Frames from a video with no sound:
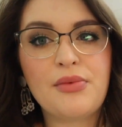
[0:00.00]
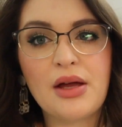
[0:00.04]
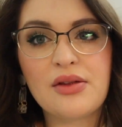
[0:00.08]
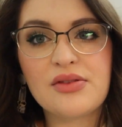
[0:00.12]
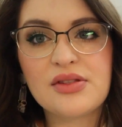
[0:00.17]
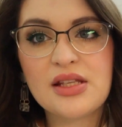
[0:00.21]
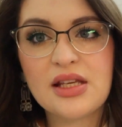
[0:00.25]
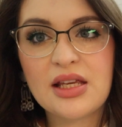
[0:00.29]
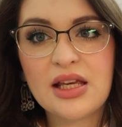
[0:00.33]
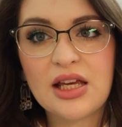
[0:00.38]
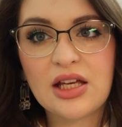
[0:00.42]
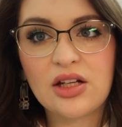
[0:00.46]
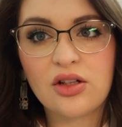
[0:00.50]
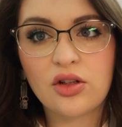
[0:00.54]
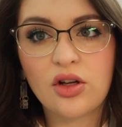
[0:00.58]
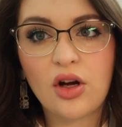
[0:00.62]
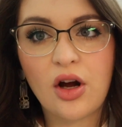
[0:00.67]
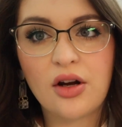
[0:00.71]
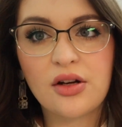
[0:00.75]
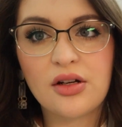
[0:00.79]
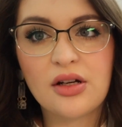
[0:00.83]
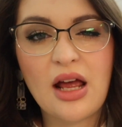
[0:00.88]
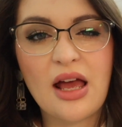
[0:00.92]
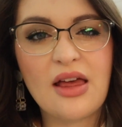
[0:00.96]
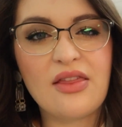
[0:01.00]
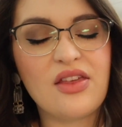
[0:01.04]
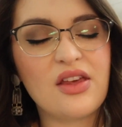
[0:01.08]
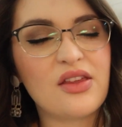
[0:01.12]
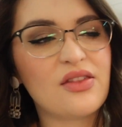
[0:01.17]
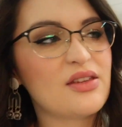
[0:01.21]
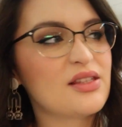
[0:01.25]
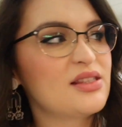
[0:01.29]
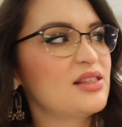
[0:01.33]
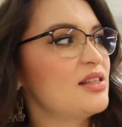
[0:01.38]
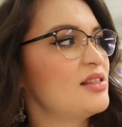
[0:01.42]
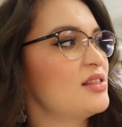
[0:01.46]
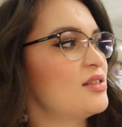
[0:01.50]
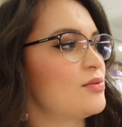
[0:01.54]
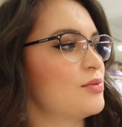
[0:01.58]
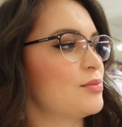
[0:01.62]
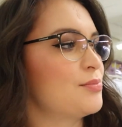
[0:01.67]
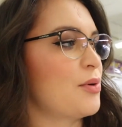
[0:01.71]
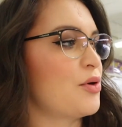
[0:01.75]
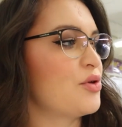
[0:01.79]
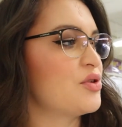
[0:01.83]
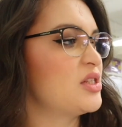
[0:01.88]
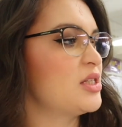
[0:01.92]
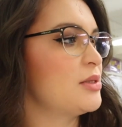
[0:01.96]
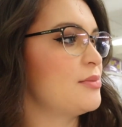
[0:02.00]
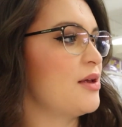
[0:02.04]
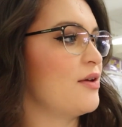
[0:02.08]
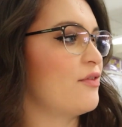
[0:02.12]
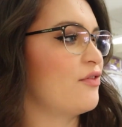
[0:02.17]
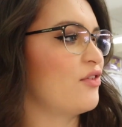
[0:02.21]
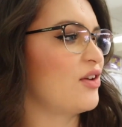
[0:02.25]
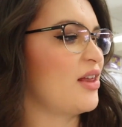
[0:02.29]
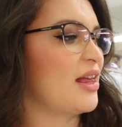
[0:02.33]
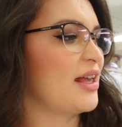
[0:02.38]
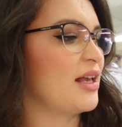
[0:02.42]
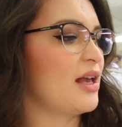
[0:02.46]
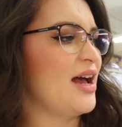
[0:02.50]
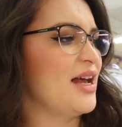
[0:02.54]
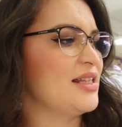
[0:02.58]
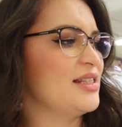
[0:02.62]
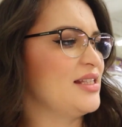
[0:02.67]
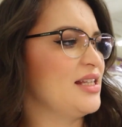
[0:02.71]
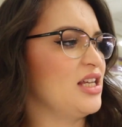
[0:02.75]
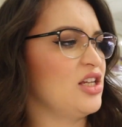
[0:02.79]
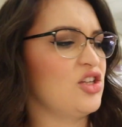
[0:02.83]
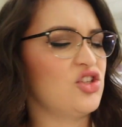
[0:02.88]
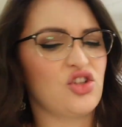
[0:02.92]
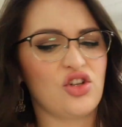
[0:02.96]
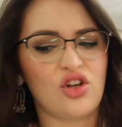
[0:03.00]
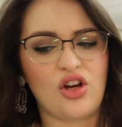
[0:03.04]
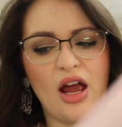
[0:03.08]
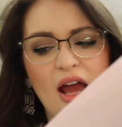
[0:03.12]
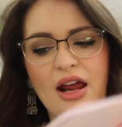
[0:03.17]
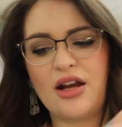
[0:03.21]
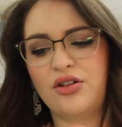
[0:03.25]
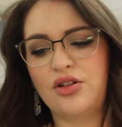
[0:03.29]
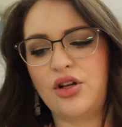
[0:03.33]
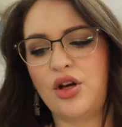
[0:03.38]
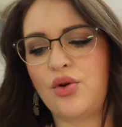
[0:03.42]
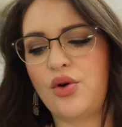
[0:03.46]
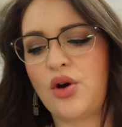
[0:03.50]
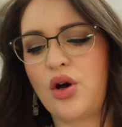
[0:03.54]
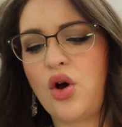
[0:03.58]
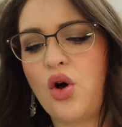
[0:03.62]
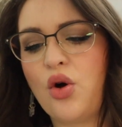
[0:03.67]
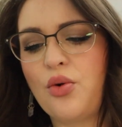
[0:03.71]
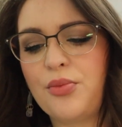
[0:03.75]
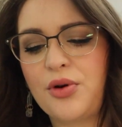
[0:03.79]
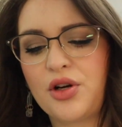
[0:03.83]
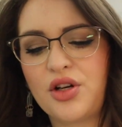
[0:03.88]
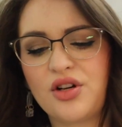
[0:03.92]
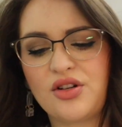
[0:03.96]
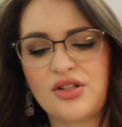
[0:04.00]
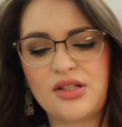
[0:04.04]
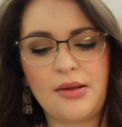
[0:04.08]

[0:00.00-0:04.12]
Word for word: Mountains in Kindergarten. I think this is supposed to be for like a teacher, I don't know, or homework or